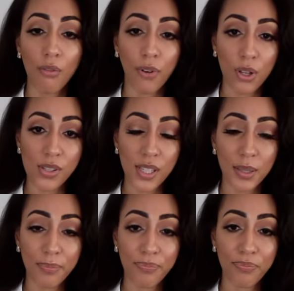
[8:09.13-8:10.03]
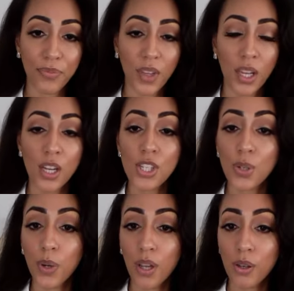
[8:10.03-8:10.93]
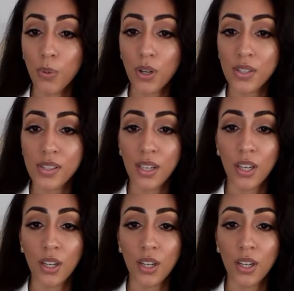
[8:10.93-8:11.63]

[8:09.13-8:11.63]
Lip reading: falsely. So in other words,